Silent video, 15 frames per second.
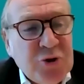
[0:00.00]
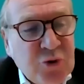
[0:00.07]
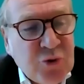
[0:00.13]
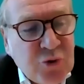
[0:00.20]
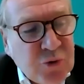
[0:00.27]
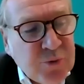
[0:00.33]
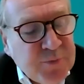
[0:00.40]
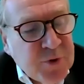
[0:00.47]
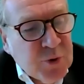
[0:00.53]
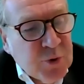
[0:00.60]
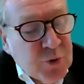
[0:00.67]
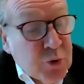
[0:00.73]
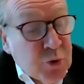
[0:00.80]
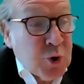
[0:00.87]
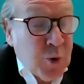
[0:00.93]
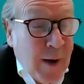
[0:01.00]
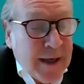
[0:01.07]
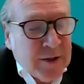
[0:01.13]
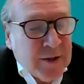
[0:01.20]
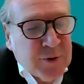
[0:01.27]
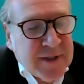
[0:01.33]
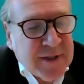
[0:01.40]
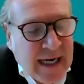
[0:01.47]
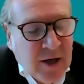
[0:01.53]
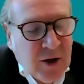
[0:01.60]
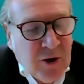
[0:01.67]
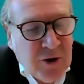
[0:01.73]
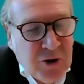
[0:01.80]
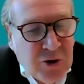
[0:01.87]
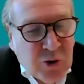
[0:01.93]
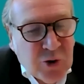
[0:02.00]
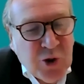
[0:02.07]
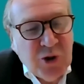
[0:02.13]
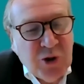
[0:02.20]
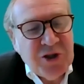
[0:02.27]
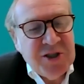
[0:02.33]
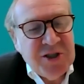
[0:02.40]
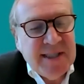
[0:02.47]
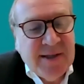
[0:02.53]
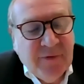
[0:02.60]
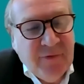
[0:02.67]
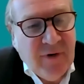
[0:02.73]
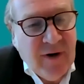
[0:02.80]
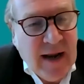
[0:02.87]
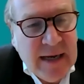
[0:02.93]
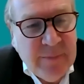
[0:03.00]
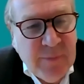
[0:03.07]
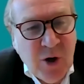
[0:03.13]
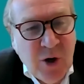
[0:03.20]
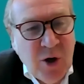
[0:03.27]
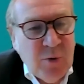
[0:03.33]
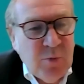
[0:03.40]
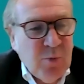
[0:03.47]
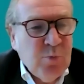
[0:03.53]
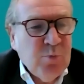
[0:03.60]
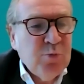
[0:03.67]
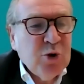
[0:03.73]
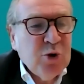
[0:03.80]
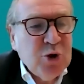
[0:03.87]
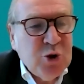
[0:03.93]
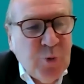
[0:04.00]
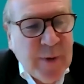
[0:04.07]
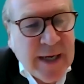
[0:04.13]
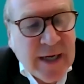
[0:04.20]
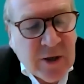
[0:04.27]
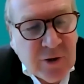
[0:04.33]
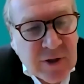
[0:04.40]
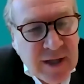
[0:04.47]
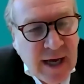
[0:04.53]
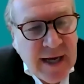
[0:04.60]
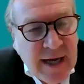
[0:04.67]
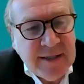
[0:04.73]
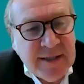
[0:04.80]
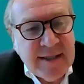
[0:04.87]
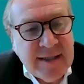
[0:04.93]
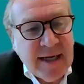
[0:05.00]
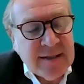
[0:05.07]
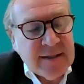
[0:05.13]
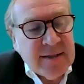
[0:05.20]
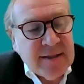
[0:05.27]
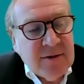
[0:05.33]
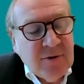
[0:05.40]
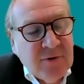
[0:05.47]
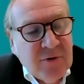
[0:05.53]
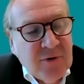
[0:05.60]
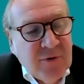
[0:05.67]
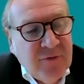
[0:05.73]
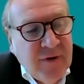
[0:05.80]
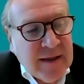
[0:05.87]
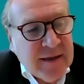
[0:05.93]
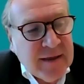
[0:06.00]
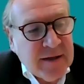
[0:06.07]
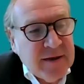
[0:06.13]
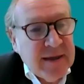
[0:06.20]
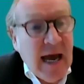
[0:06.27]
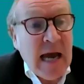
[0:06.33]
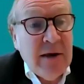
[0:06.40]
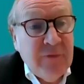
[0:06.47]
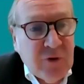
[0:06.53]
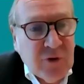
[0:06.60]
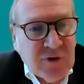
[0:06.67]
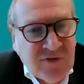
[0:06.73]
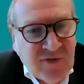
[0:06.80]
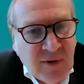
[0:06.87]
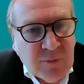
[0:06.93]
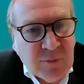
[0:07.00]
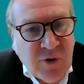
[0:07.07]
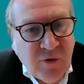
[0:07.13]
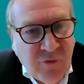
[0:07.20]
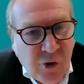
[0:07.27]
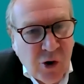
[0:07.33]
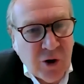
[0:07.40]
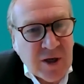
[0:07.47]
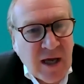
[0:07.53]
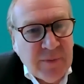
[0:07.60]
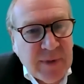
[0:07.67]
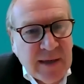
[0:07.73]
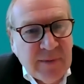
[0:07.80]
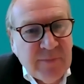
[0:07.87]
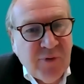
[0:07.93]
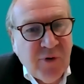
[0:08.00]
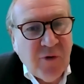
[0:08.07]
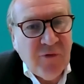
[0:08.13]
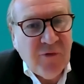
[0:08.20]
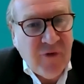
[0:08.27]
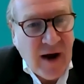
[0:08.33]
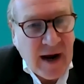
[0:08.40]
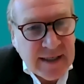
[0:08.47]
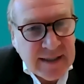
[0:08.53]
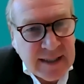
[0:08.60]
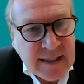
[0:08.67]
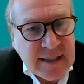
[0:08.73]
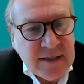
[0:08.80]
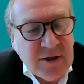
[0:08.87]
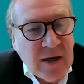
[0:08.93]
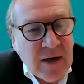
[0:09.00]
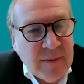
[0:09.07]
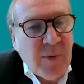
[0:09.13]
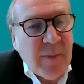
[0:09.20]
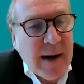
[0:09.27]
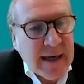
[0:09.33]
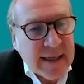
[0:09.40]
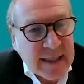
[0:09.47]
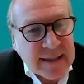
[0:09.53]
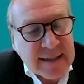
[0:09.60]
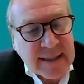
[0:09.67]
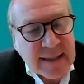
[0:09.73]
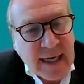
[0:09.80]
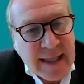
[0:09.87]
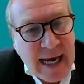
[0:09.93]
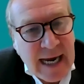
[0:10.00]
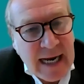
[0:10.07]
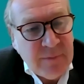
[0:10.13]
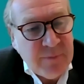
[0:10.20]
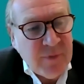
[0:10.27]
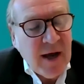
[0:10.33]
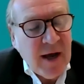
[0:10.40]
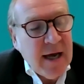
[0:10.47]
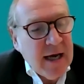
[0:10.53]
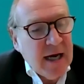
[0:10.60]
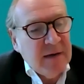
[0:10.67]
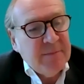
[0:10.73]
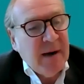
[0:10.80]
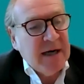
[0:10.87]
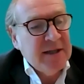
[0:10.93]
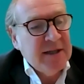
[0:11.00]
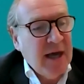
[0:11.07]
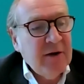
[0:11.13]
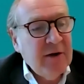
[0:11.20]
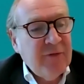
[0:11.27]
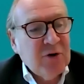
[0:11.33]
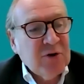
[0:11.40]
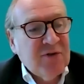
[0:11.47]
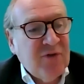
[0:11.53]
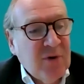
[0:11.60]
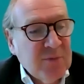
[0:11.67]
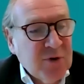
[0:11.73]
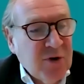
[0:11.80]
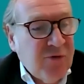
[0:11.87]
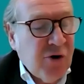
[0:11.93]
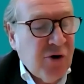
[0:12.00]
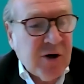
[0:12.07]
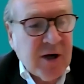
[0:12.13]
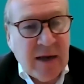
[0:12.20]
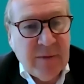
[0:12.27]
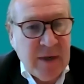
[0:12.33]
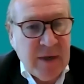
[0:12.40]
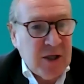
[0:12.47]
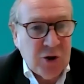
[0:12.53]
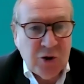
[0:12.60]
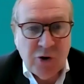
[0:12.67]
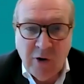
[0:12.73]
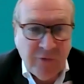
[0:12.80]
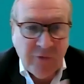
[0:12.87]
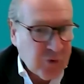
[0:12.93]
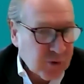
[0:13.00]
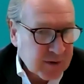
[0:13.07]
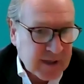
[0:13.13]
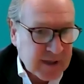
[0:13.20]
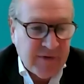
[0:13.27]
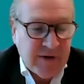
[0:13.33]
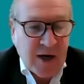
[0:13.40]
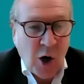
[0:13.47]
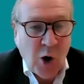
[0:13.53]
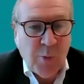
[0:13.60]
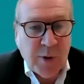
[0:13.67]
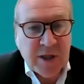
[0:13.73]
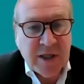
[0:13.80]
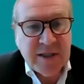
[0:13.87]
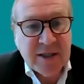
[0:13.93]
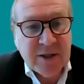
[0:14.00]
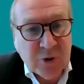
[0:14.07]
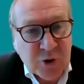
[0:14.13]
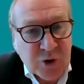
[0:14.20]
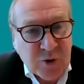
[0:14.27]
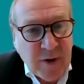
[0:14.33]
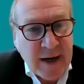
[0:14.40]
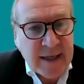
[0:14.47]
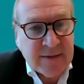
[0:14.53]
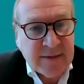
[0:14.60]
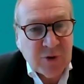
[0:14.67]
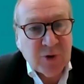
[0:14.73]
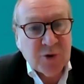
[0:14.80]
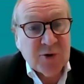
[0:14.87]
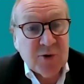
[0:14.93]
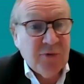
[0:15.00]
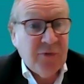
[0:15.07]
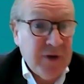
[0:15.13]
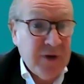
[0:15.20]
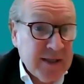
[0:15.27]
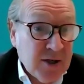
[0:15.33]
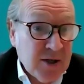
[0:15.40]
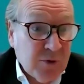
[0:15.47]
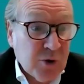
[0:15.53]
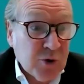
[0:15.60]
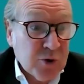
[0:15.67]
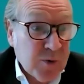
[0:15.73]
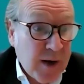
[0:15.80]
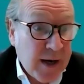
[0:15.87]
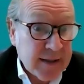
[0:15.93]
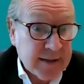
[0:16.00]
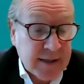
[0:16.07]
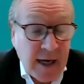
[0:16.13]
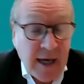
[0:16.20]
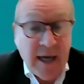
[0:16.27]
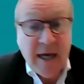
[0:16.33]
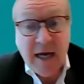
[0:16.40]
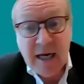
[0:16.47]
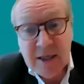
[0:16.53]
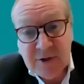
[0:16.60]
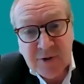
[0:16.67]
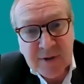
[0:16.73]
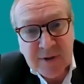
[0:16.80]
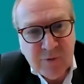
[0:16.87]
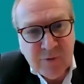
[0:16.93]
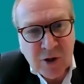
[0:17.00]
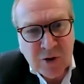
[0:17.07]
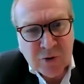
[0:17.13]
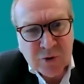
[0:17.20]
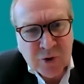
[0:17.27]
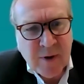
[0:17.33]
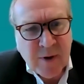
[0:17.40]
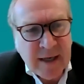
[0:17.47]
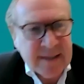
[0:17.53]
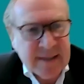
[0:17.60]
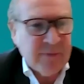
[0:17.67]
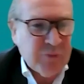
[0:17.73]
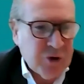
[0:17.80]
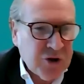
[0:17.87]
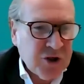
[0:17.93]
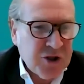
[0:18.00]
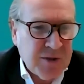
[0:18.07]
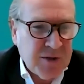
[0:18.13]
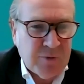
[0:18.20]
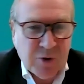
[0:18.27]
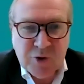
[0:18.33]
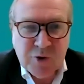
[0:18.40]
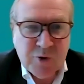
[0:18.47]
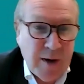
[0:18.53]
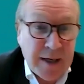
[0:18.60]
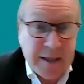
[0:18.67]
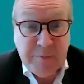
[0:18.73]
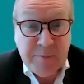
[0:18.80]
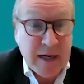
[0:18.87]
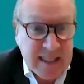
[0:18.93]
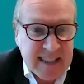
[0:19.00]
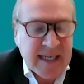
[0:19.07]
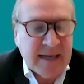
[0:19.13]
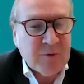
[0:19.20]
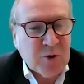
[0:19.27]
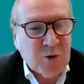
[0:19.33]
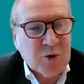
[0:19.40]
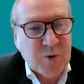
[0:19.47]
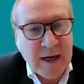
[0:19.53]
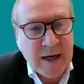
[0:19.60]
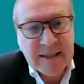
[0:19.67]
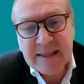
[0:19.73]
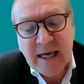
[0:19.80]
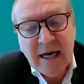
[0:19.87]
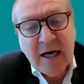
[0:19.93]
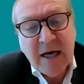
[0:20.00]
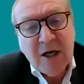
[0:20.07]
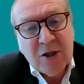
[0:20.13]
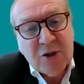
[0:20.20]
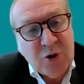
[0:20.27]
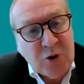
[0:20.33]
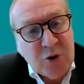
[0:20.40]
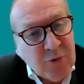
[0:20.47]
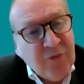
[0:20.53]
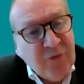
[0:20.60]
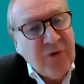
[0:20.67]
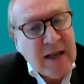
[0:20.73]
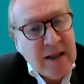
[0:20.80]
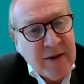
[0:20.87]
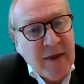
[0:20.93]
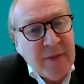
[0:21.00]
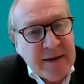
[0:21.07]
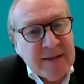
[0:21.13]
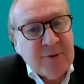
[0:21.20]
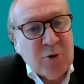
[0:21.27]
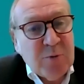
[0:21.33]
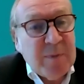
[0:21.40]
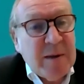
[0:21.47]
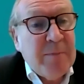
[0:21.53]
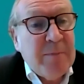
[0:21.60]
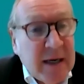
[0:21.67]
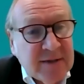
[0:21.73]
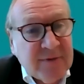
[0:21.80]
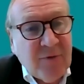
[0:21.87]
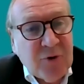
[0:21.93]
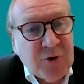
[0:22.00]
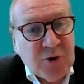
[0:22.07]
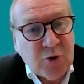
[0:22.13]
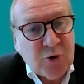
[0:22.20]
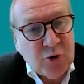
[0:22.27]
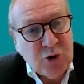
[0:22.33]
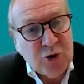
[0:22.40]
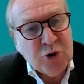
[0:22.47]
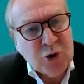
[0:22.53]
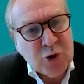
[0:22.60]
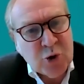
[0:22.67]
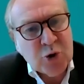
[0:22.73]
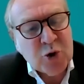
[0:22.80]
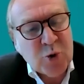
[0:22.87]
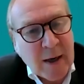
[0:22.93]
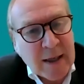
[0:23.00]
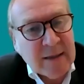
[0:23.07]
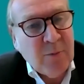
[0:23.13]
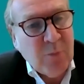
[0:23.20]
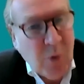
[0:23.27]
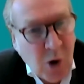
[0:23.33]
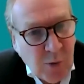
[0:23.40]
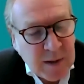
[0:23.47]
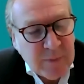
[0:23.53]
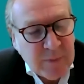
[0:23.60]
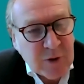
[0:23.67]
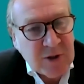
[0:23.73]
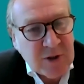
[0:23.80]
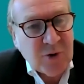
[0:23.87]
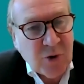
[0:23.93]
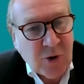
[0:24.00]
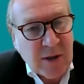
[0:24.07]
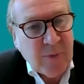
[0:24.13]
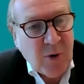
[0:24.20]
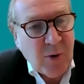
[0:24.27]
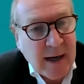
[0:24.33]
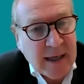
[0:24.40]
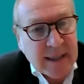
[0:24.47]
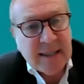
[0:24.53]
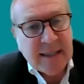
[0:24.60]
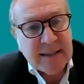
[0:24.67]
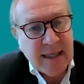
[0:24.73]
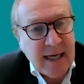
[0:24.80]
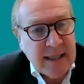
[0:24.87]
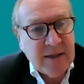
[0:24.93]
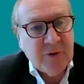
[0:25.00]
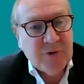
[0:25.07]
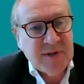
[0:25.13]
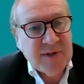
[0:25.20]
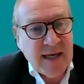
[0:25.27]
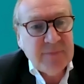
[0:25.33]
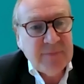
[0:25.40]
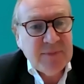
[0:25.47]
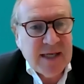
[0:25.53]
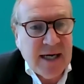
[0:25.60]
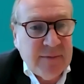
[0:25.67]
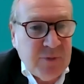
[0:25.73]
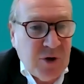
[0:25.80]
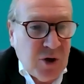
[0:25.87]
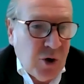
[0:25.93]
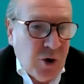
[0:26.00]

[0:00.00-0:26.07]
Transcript: to try to tackle, shortages of labor, would you recognize that the fact that diverse forms of work are being provided in the labor markets can help? And by diverse forms of work, I mean, of course, having open-ended contracts, but also fixed-term contracts, agency work contracts, apprenticeship contracts, part-time contracts. Do you feel that this could be part of the solution to attract more people into the labor market and at the same time,